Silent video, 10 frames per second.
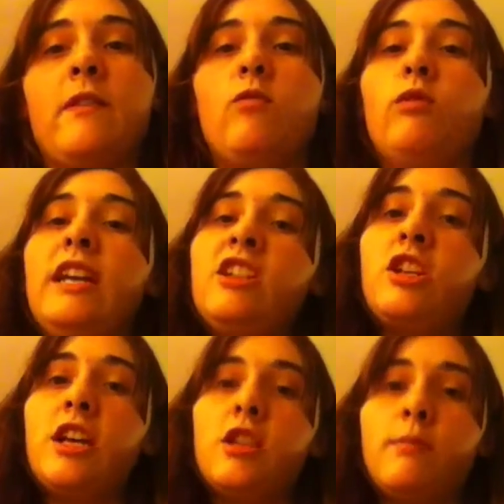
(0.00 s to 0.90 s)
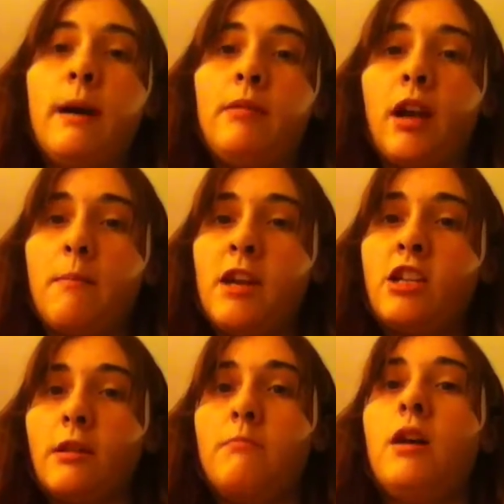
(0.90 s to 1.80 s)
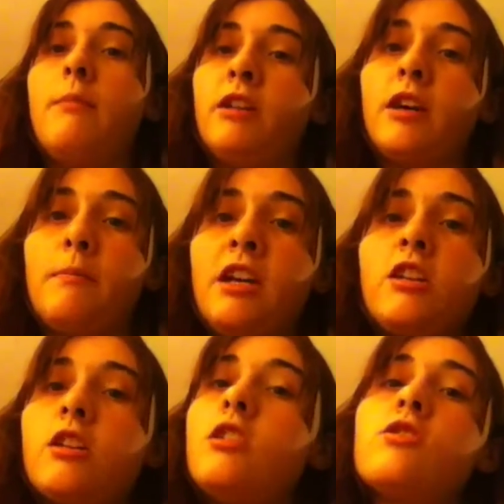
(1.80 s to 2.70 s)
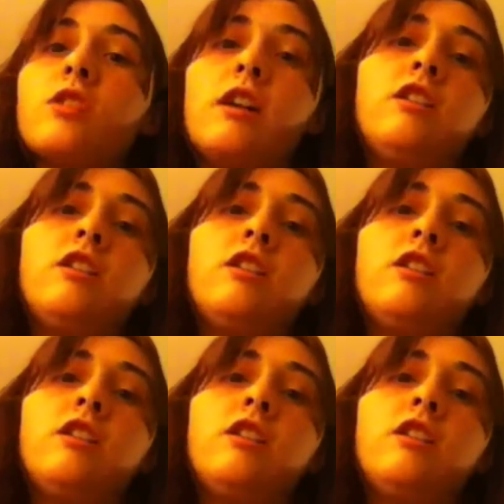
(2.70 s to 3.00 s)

We change public opinion. Public opinion does not